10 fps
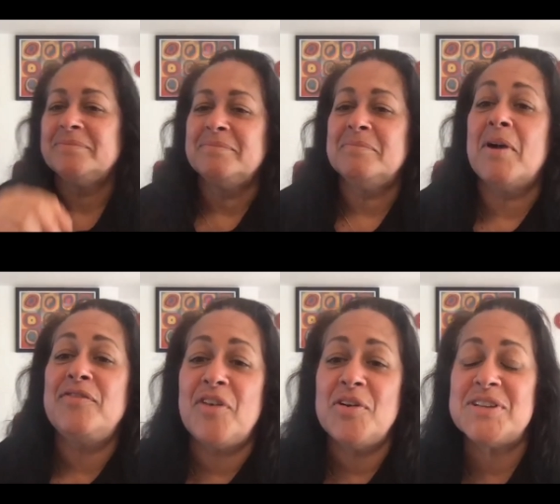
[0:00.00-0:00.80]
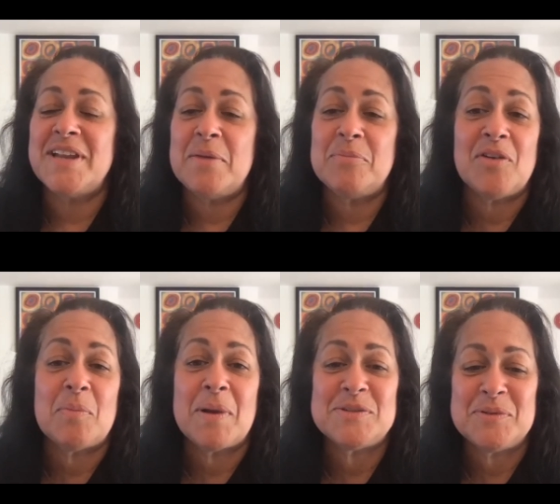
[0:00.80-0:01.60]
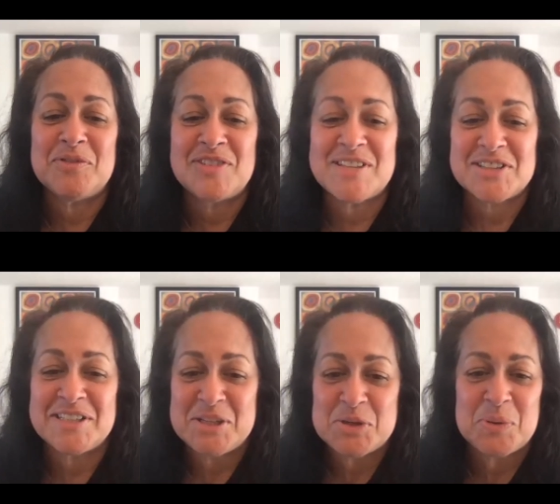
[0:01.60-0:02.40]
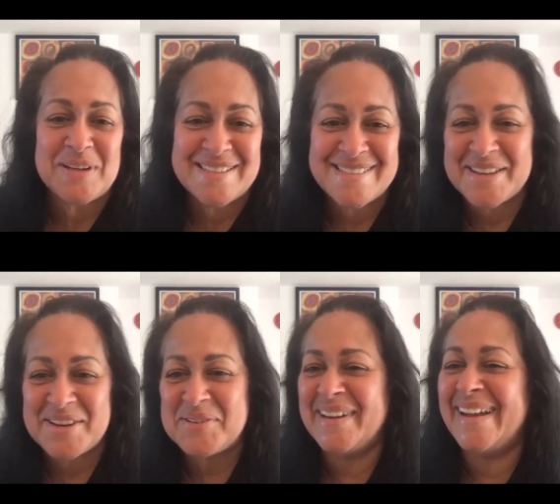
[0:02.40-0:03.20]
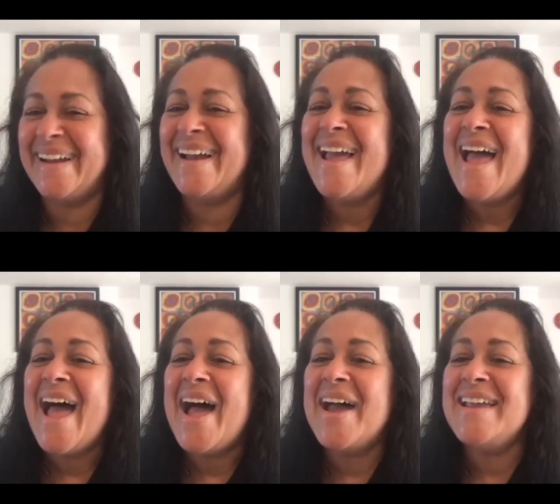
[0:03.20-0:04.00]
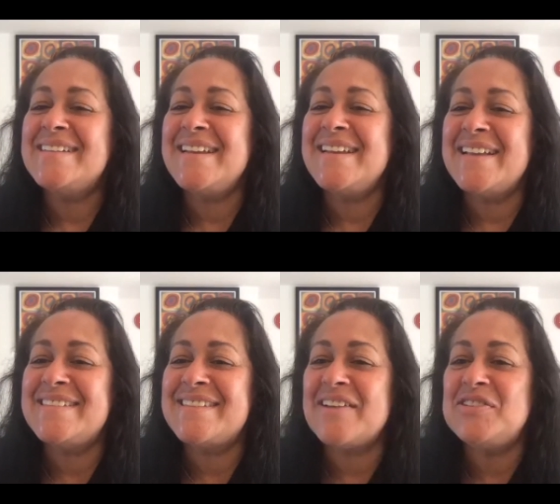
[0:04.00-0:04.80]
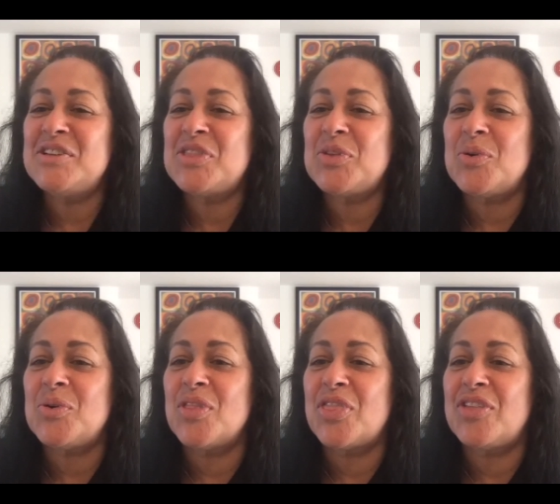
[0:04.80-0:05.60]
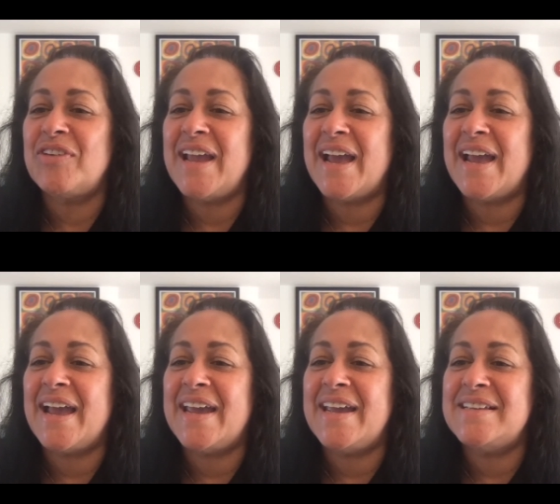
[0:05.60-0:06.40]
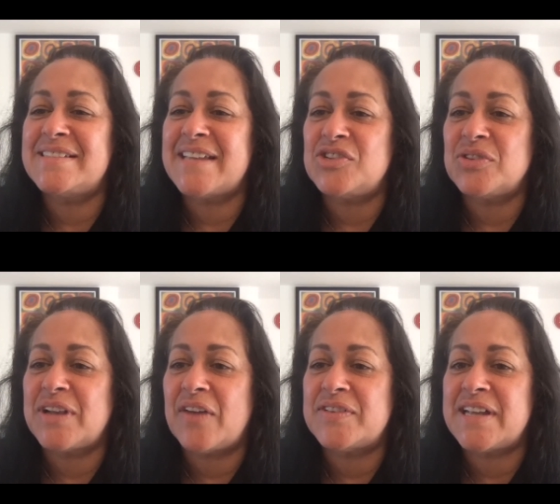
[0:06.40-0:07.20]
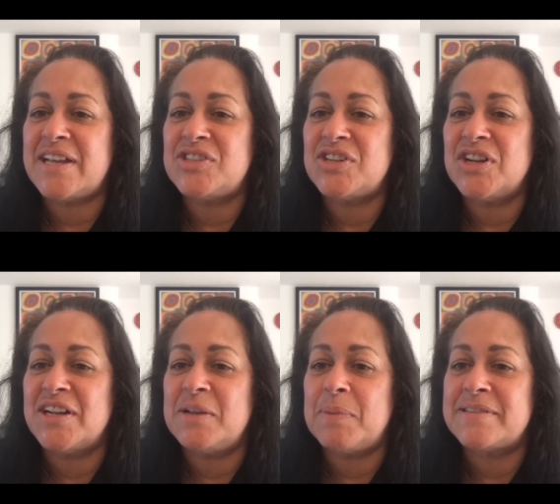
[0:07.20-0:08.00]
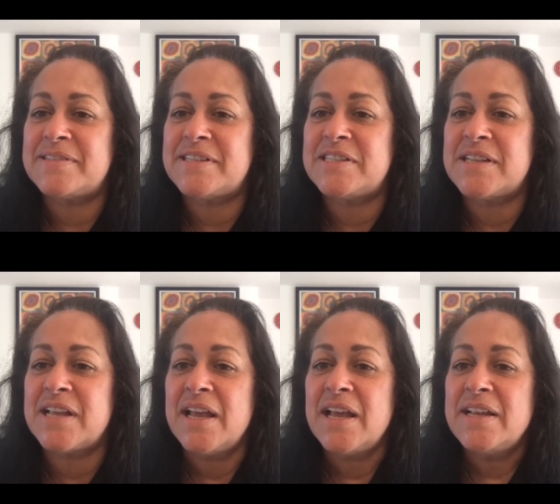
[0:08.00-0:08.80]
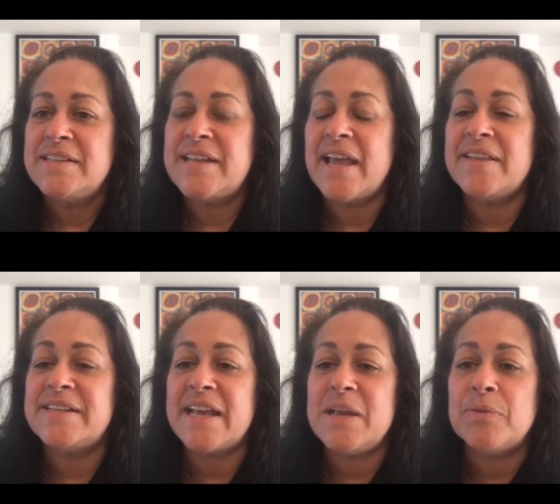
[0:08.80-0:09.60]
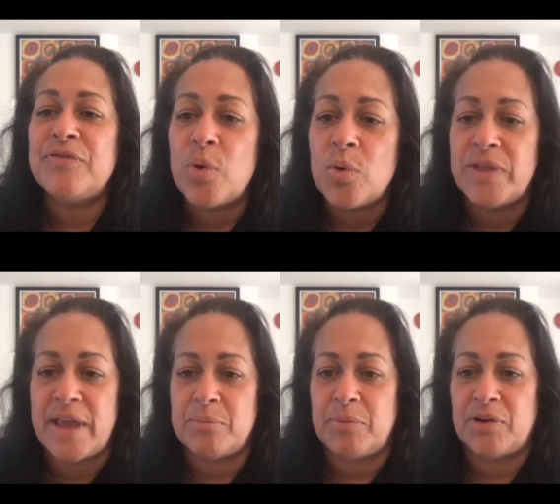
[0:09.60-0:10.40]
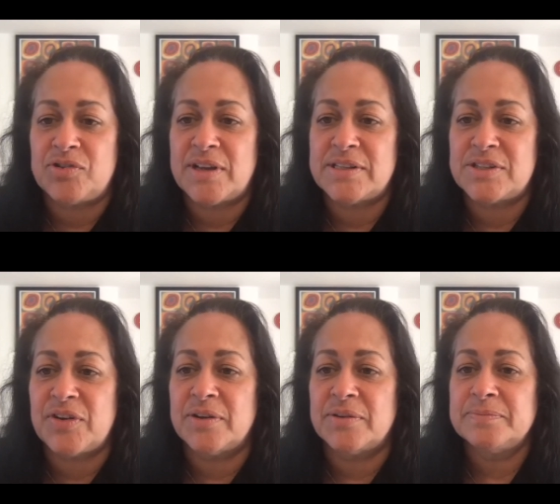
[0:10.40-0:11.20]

My frozen embryo replacement resulted in twins. So is it necessary to thaw 3AA central cavitation and early blastocyst the day before the embryo transfer?